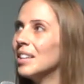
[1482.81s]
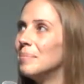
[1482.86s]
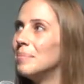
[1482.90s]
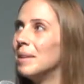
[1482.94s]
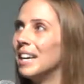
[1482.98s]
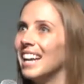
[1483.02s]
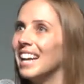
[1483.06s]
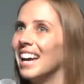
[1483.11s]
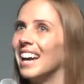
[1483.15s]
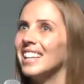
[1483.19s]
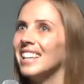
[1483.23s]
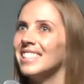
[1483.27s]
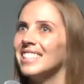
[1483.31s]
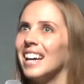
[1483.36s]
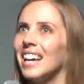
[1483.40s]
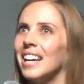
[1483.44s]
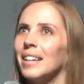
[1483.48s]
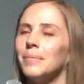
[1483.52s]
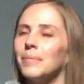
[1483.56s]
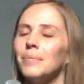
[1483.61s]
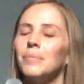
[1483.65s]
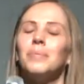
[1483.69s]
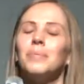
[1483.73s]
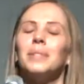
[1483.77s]
But as
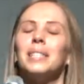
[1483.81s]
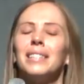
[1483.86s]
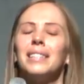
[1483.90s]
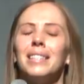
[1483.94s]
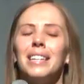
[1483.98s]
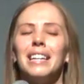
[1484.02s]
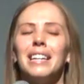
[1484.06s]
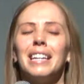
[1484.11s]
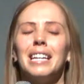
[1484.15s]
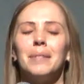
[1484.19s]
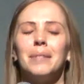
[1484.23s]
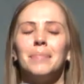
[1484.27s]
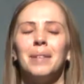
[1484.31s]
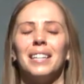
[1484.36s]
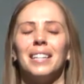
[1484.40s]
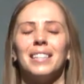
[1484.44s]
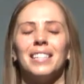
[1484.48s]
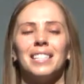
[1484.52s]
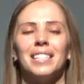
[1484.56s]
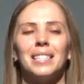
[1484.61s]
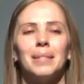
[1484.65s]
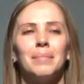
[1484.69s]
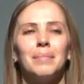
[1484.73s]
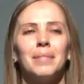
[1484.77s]
I was thinking about
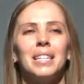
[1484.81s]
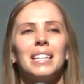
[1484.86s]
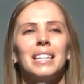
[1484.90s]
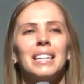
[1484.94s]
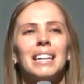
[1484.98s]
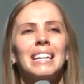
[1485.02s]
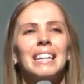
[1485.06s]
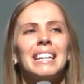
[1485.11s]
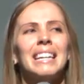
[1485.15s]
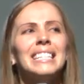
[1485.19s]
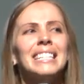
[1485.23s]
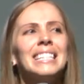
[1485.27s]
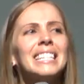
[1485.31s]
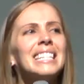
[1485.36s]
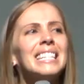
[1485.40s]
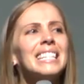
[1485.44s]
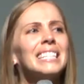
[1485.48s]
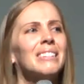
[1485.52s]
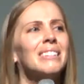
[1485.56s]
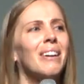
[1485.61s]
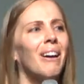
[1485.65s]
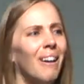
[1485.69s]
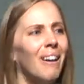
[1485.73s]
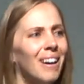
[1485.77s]
this, I'm thinking, isn't
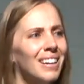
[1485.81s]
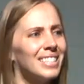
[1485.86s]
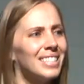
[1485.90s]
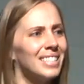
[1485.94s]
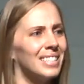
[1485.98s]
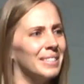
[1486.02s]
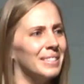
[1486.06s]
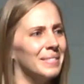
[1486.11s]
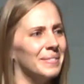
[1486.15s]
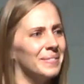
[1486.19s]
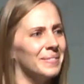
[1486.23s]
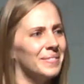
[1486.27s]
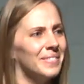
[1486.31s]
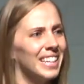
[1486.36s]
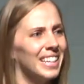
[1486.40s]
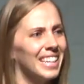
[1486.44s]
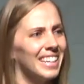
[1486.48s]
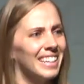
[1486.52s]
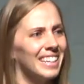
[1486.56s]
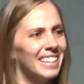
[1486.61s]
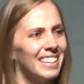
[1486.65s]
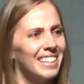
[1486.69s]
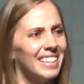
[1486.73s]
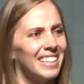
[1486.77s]
this awesome?
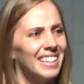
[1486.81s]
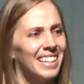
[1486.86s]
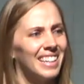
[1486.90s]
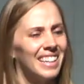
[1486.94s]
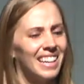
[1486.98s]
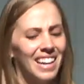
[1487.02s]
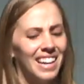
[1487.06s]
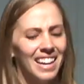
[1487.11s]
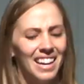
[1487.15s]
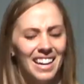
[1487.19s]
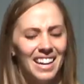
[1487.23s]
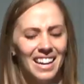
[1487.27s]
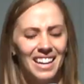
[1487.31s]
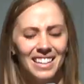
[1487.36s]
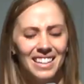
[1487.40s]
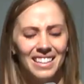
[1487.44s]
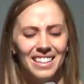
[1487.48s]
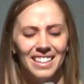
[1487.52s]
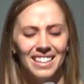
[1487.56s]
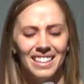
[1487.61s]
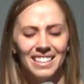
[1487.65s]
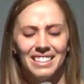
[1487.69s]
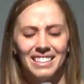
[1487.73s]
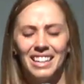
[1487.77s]
Like,
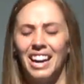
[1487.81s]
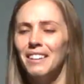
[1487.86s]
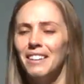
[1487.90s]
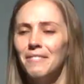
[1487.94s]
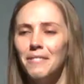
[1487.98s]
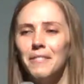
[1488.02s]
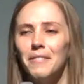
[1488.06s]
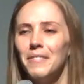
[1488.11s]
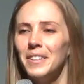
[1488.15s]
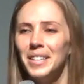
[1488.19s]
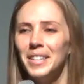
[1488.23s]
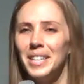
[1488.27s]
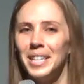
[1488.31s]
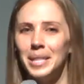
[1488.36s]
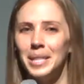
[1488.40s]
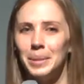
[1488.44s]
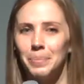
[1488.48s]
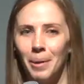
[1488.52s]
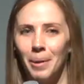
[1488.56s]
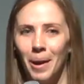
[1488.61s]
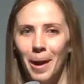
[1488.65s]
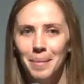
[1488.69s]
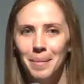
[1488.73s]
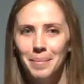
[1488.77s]
God fulfilled
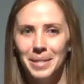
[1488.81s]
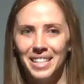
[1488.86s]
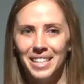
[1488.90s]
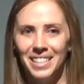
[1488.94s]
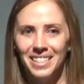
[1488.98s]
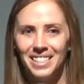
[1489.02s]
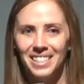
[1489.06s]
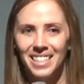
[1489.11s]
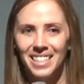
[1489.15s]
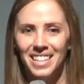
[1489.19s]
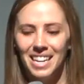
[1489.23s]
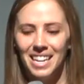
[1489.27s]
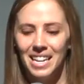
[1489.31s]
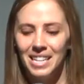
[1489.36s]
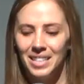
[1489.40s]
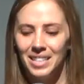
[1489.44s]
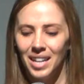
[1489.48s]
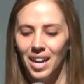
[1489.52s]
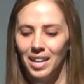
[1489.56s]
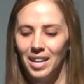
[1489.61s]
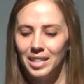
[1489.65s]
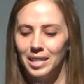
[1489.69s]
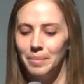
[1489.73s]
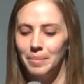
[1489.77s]
his promise that he
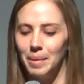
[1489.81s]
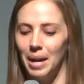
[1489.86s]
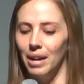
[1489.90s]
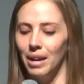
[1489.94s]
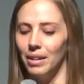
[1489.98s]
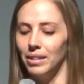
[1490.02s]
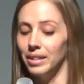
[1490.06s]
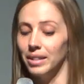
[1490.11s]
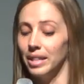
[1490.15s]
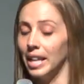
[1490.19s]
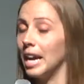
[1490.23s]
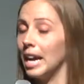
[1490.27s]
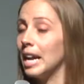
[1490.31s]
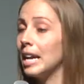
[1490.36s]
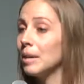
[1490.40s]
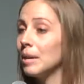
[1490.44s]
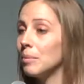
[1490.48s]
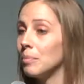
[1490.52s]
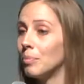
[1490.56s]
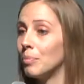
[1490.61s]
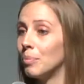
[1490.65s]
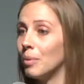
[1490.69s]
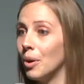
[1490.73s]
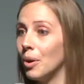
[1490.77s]
talked about.
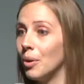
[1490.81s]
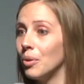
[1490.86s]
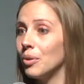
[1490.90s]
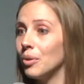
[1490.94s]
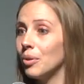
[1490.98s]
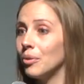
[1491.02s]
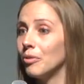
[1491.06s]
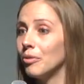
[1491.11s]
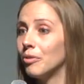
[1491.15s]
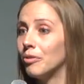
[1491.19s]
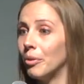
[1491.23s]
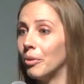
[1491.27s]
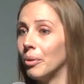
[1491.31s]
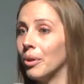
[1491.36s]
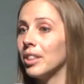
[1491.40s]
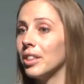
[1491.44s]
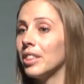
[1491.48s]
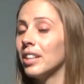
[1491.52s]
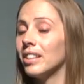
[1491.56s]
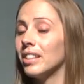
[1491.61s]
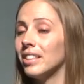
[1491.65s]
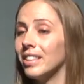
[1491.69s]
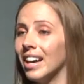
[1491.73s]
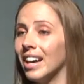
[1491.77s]
Light broke forth
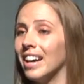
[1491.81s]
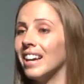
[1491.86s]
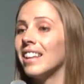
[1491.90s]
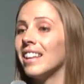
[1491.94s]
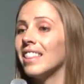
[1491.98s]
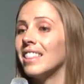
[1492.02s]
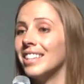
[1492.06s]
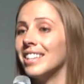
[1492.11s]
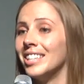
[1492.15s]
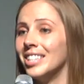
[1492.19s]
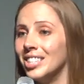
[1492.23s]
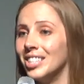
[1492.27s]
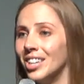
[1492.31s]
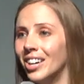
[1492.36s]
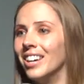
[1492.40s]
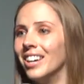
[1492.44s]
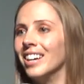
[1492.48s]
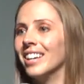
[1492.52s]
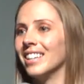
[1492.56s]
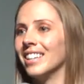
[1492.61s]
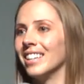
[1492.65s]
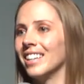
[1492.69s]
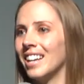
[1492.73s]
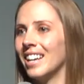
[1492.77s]
like the
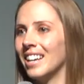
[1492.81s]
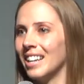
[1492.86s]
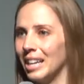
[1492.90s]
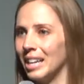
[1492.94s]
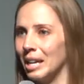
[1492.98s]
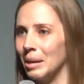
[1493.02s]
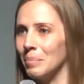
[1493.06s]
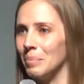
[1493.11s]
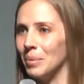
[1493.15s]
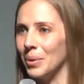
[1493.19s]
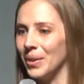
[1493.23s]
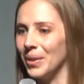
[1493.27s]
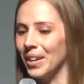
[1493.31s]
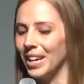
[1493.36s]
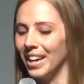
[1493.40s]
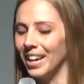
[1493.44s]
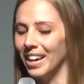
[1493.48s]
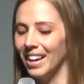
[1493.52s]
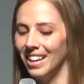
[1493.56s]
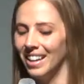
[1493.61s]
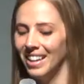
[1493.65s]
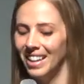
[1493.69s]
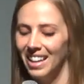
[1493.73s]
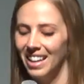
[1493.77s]
dawn in
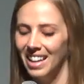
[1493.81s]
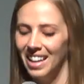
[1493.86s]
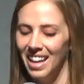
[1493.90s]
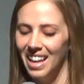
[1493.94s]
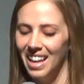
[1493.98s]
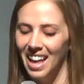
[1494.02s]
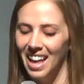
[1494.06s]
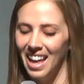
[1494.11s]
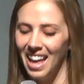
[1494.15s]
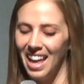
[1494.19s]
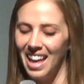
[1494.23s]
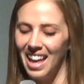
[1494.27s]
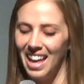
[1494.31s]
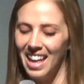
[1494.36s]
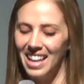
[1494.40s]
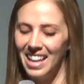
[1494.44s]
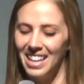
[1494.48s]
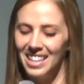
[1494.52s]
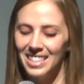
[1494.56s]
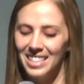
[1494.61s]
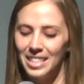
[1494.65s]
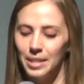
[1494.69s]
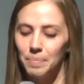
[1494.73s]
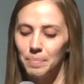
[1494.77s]
Cambodia.
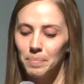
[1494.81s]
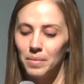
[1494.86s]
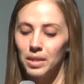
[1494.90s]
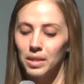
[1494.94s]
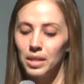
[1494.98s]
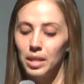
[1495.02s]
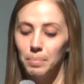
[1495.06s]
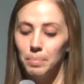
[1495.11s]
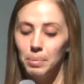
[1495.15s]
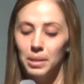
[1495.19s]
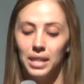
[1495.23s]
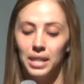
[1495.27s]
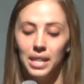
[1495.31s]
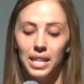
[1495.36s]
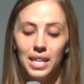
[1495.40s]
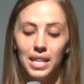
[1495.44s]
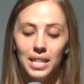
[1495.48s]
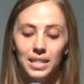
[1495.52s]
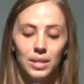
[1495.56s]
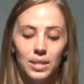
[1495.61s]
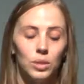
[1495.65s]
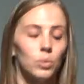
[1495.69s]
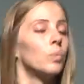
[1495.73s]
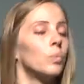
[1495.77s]
And the
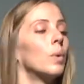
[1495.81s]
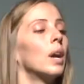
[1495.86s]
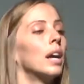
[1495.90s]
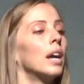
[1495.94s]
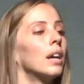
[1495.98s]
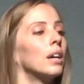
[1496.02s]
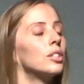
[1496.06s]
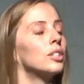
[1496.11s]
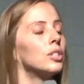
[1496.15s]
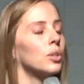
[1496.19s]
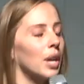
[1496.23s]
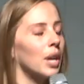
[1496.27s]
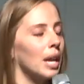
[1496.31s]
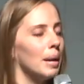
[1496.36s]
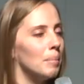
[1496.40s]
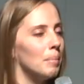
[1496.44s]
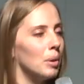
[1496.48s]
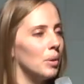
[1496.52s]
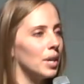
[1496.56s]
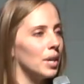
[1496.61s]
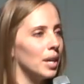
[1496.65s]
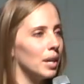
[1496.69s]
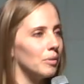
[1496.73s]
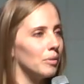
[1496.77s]
police, so
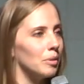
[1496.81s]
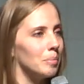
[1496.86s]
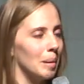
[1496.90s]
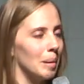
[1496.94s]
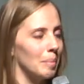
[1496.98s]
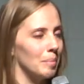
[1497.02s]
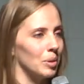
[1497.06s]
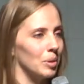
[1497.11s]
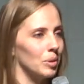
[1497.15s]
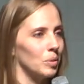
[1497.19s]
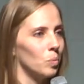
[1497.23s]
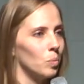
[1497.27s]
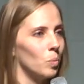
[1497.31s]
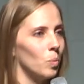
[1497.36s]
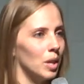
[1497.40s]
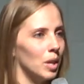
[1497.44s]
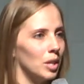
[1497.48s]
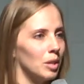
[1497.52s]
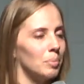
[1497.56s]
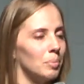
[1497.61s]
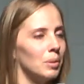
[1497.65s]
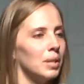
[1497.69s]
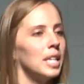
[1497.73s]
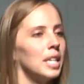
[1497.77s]
Cambodia, remember, where
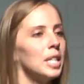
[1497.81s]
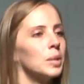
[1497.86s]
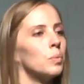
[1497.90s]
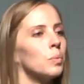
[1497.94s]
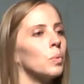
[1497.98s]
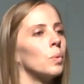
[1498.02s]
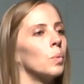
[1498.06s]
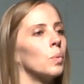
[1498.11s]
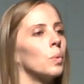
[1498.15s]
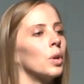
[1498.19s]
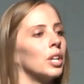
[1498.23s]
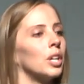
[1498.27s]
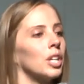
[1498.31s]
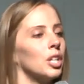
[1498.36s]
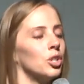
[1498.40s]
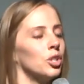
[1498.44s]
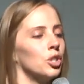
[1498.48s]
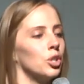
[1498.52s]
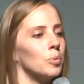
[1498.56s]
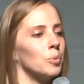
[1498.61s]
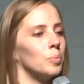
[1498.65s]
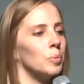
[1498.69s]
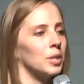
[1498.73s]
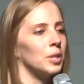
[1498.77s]
the police were working
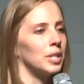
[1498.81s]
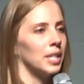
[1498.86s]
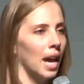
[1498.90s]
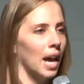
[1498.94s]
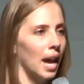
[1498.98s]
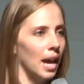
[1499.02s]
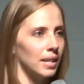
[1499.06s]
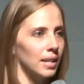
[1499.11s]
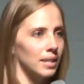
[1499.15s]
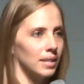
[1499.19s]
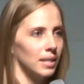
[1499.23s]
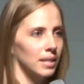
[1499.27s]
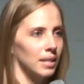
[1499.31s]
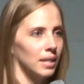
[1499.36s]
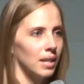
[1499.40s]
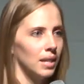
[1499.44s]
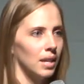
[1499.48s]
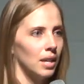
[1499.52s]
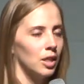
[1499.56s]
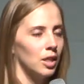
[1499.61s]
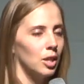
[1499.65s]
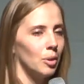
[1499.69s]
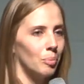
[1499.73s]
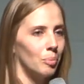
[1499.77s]
to protect
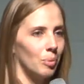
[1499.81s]
the